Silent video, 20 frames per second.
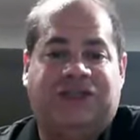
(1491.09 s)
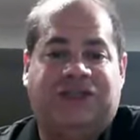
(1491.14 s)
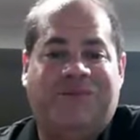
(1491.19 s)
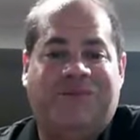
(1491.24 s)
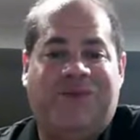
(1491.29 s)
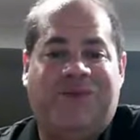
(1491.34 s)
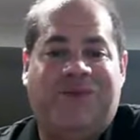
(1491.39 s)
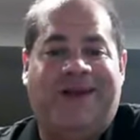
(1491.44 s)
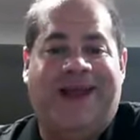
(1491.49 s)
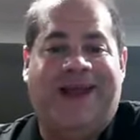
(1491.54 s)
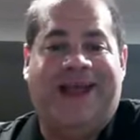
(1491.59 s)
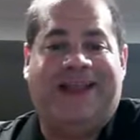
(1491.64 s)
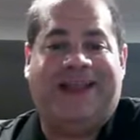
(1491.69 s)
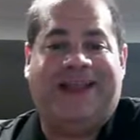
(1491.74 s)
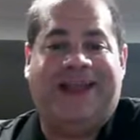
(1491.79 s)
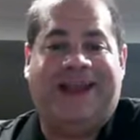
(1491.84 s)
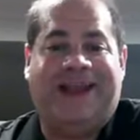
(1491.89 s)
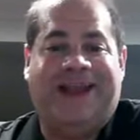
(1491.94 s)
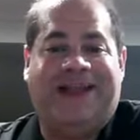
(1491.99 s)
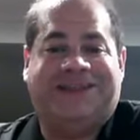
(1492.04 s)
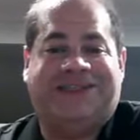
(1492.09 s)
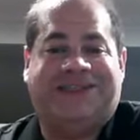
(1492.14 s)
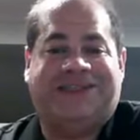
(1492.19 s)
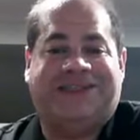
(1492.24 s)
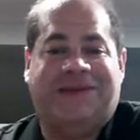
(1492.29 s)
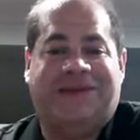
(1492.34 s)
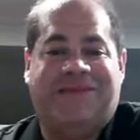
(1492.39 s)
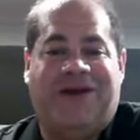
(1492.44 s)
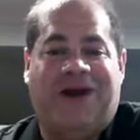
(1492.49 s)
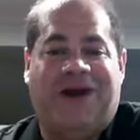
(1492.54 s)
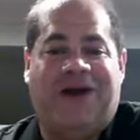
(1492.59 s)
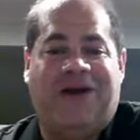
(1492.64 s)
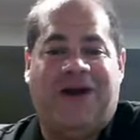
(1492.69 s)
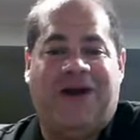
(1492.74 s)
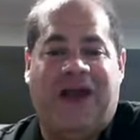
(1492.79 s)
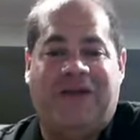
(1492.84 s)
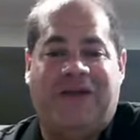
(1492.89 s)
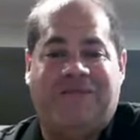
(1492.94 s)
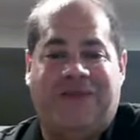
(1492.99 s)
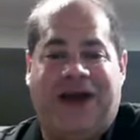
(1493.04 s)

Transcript: More 8 than ish tomorrow night.